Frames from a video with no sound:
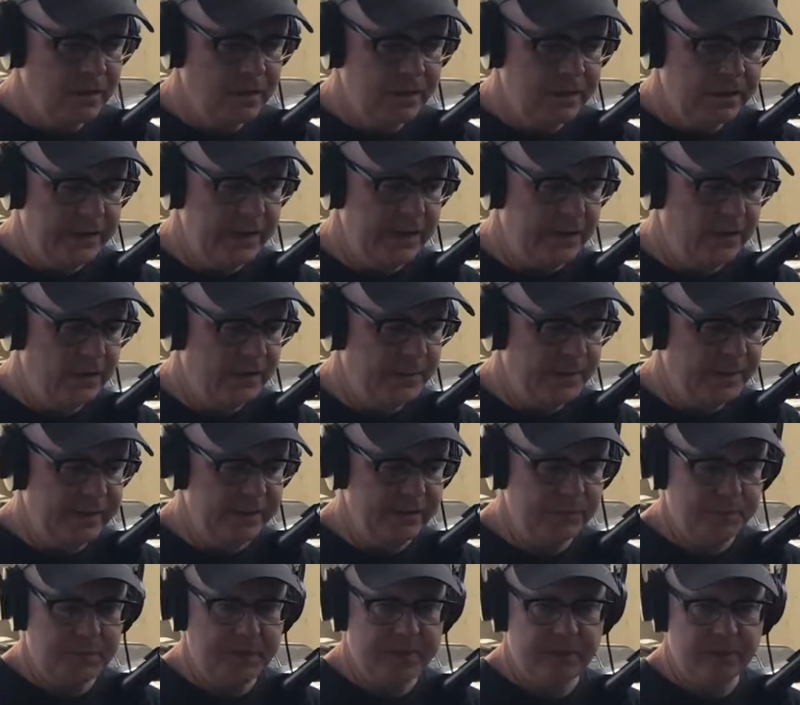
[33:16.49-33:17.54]
The bass
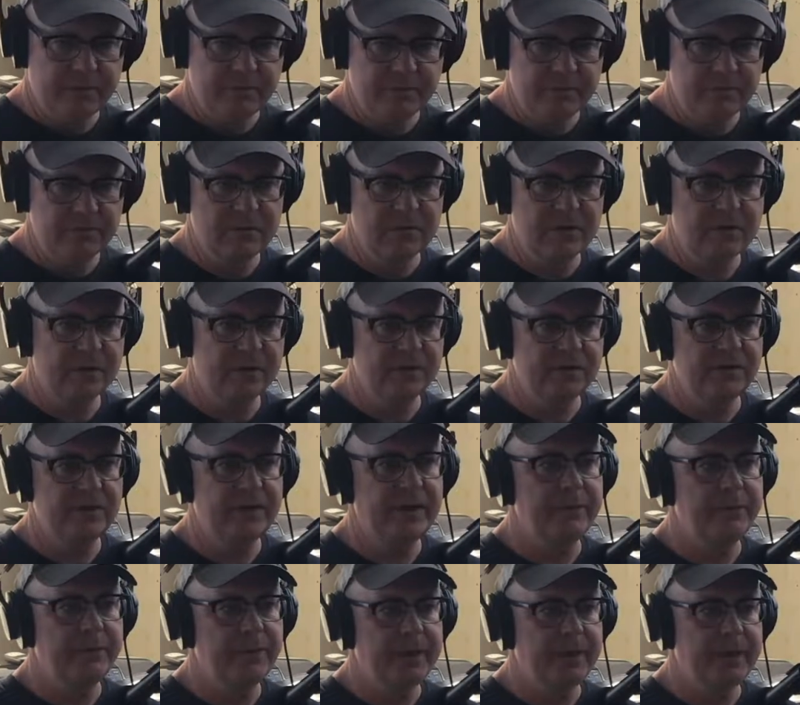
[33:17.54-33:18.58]
player was on the
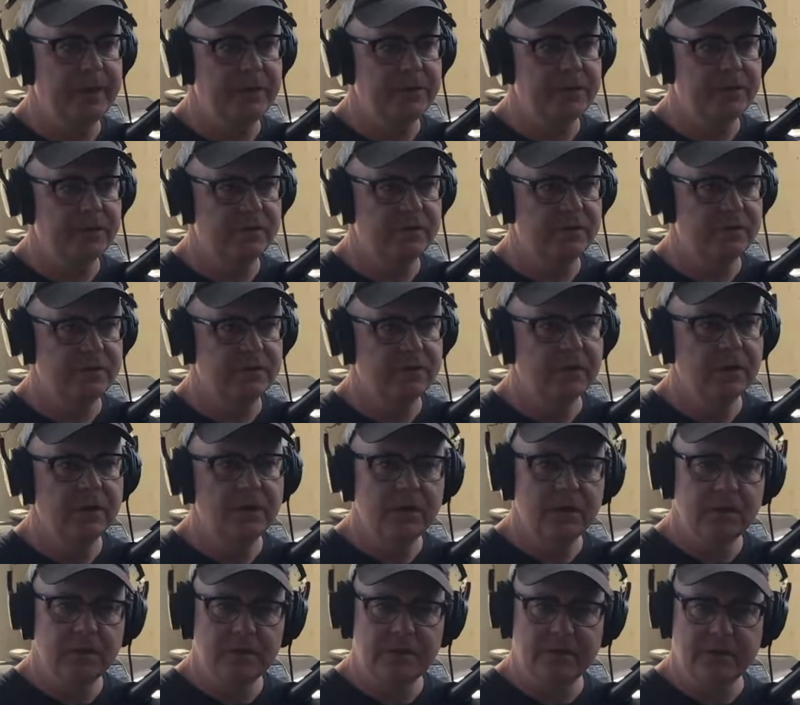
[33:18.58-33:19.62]
same page, and the
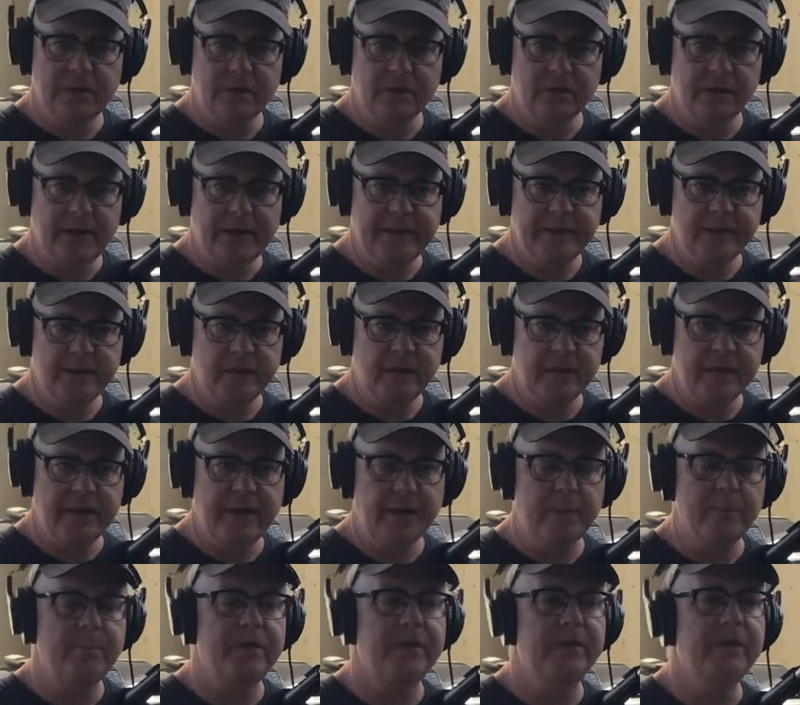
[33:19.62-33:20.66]
singer liked all
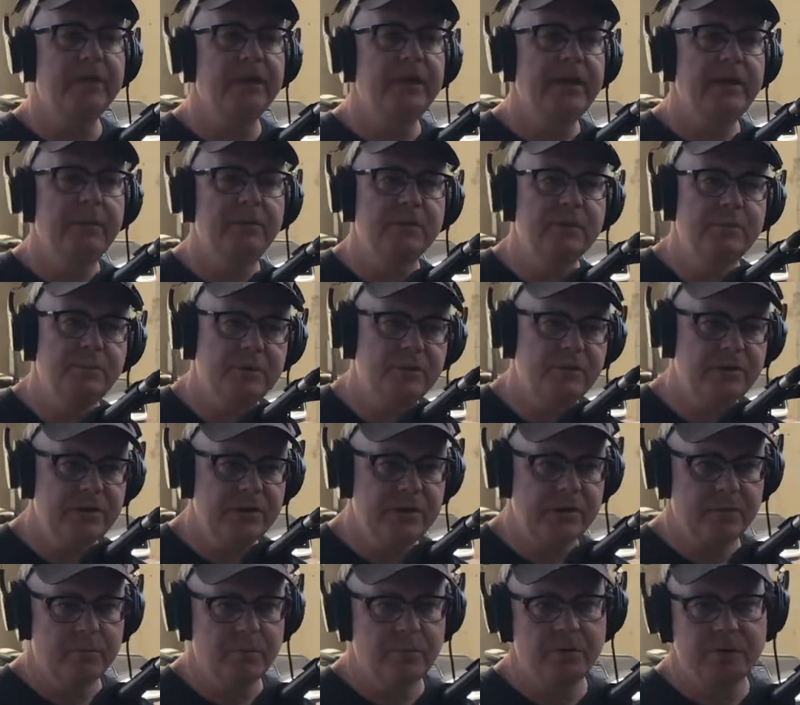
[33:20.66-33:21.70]
that, but he was pushing
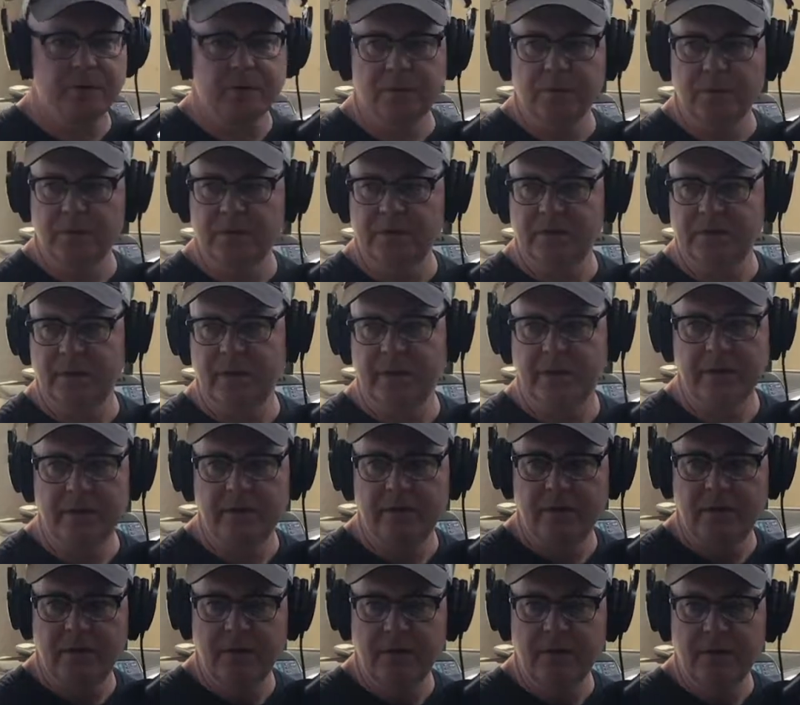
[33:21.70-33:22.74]
it more towards a
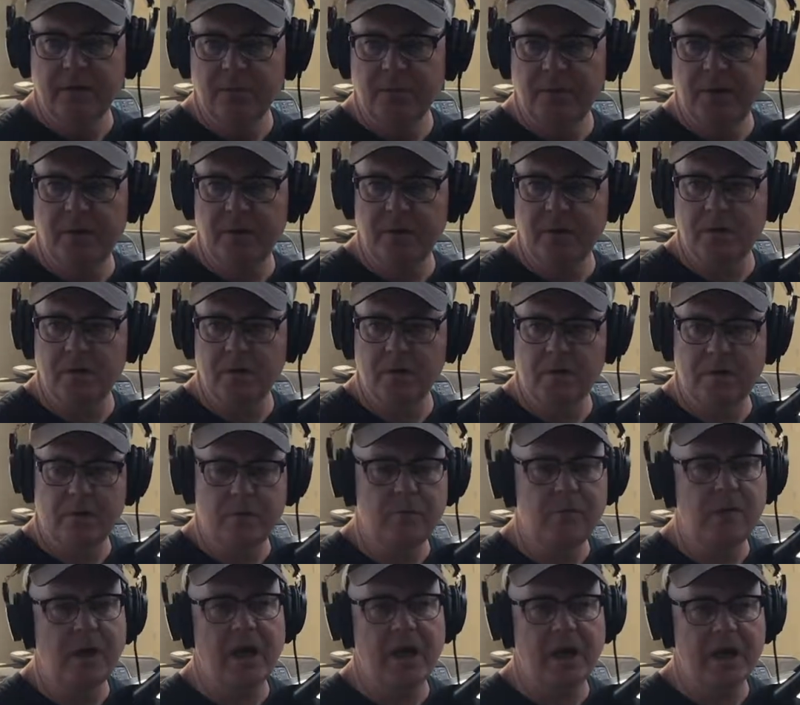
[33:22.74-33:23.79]
punk or a
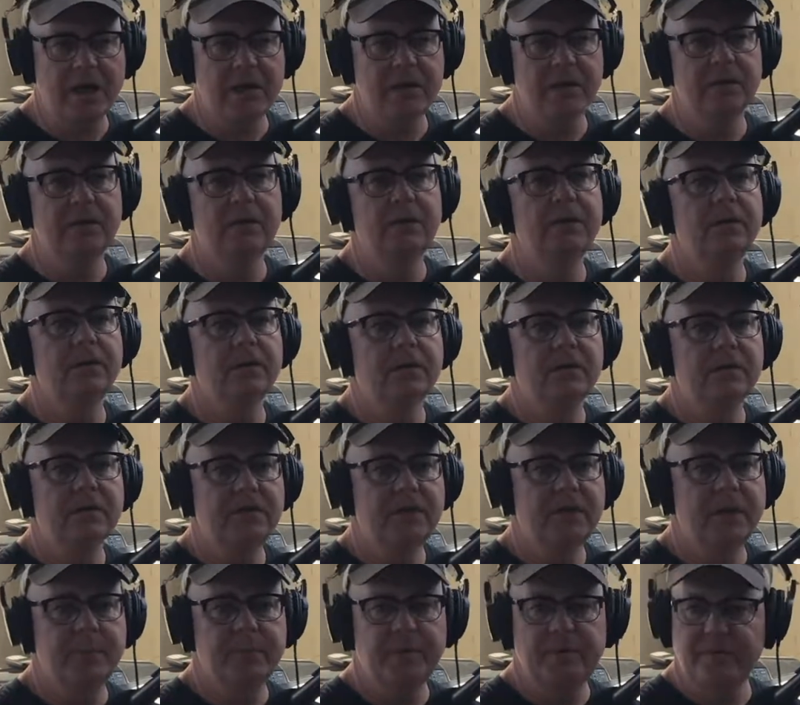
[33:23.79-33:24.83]
rock
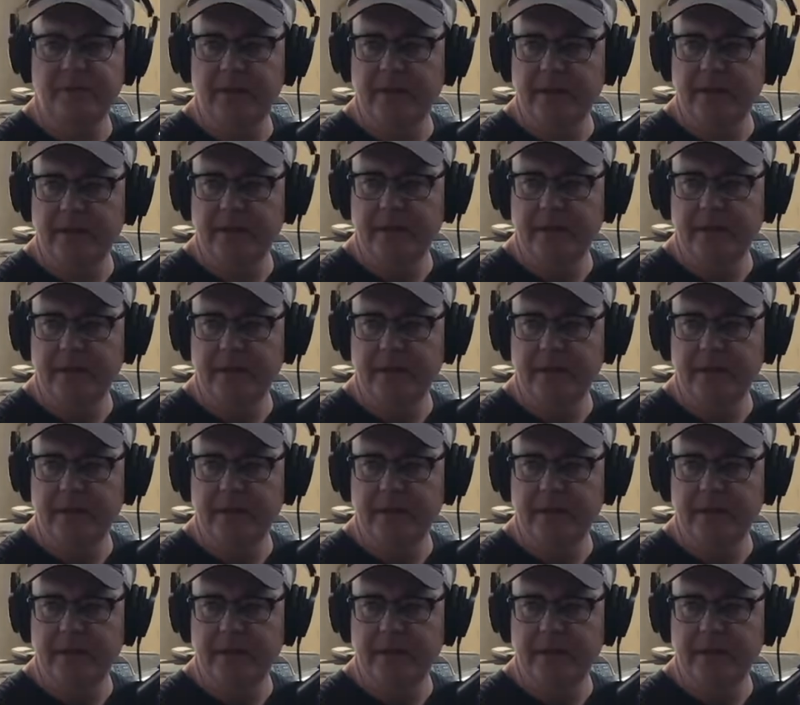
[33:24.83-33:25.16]
type of thing.